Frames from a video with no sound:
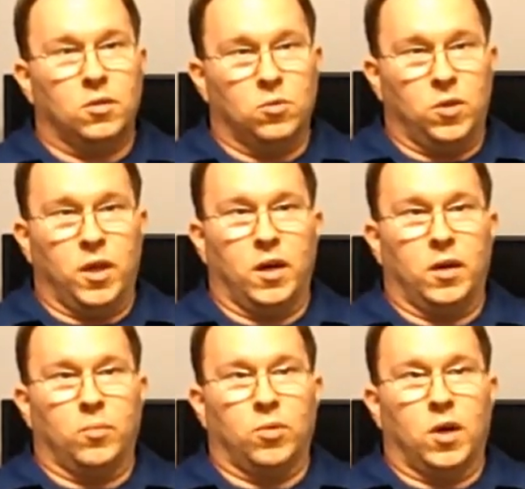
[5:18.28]
to do the
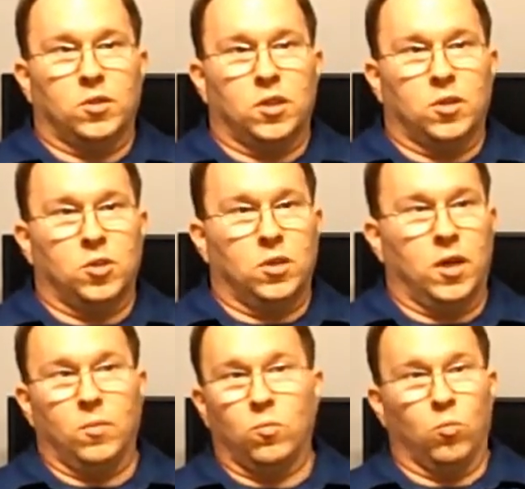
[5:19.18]
editing process, and
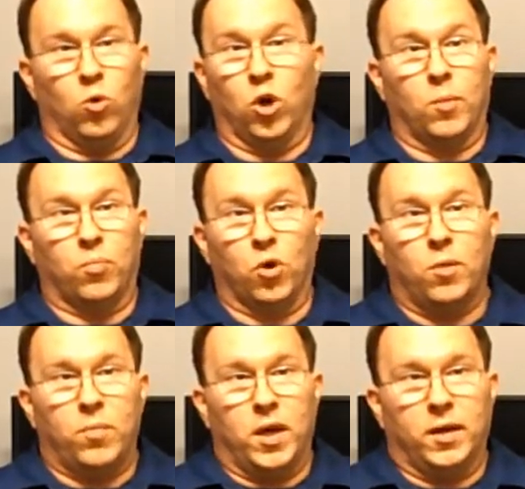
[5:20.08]
then we're on a
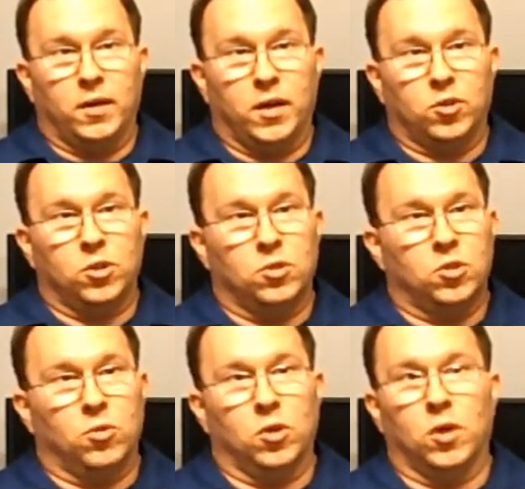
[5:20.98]
broadband connection,
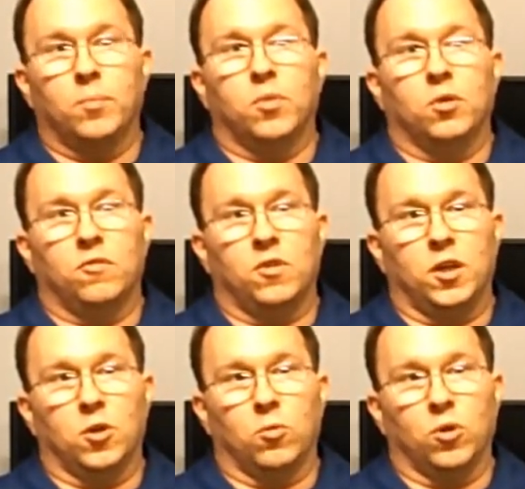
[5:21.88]
so it'll upload the
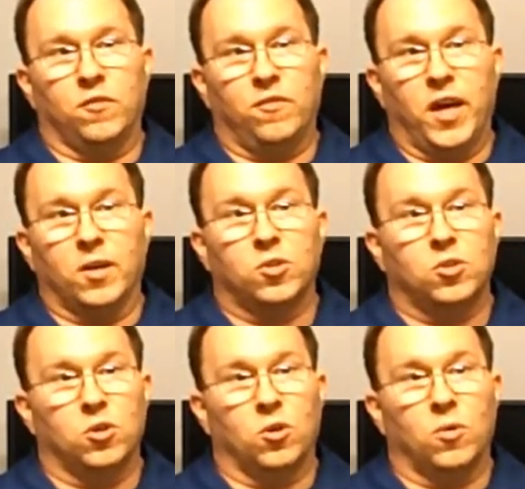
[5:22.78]
video really fast.
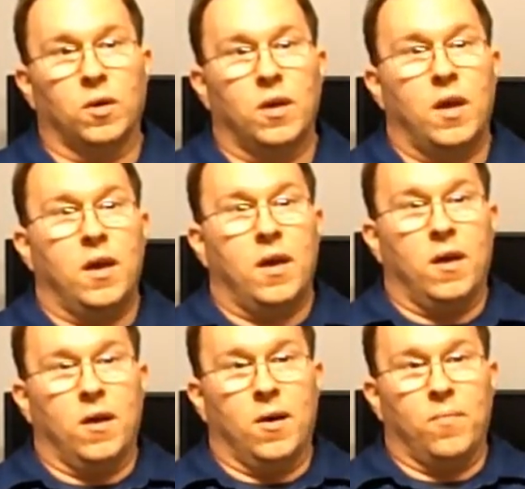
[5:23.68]
So
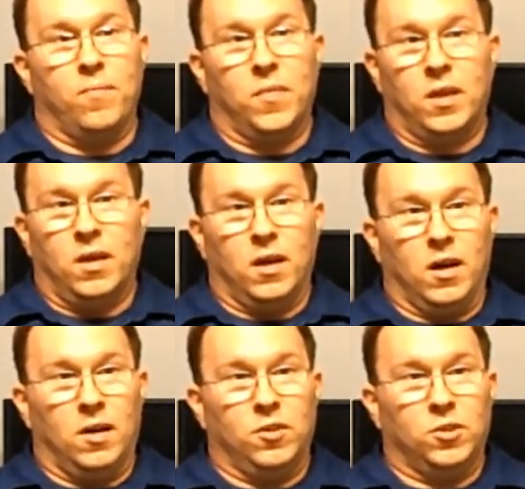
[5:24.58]

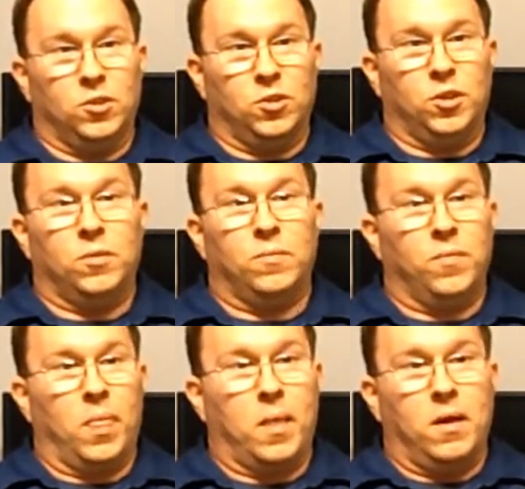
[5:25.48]
obviously,
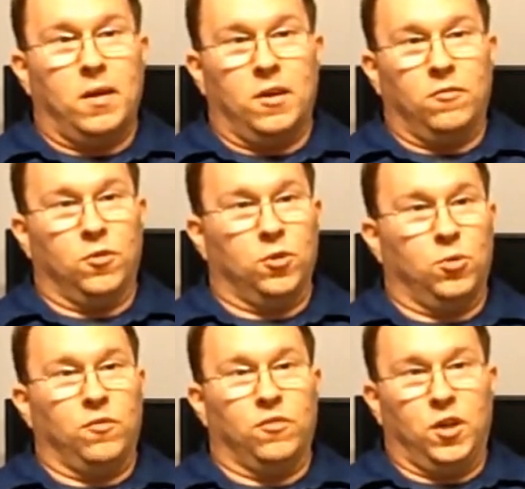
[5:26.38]
if you're
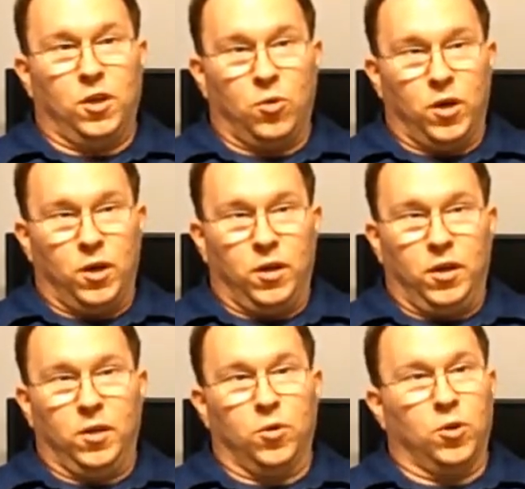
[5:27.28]
doing video
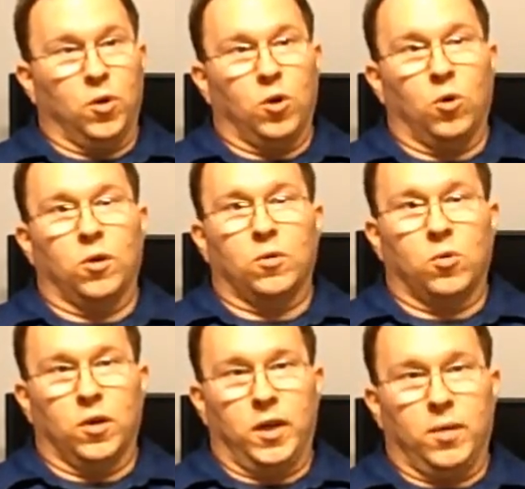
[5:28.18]
editing or you're a
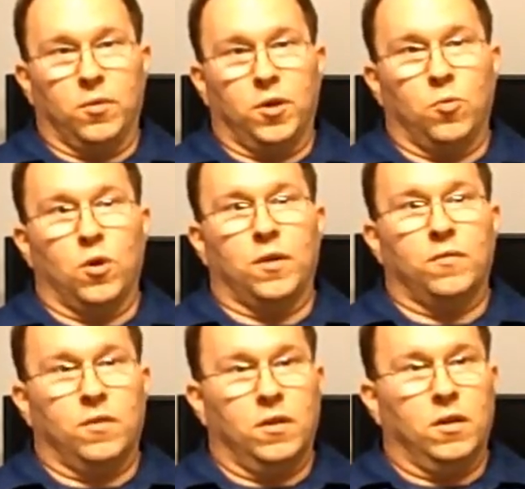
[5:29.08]
hardcore gamer, you want
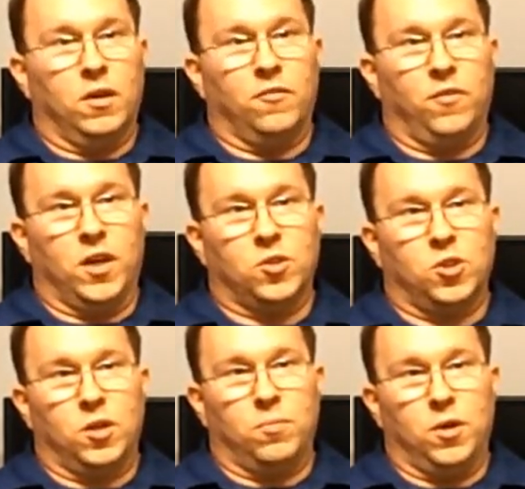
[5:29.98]
a
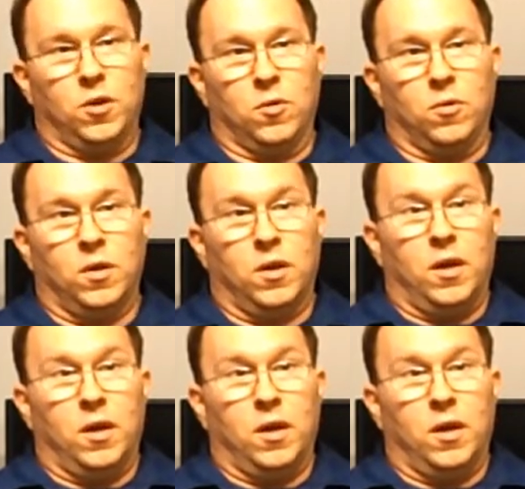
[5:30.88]
fast CPU.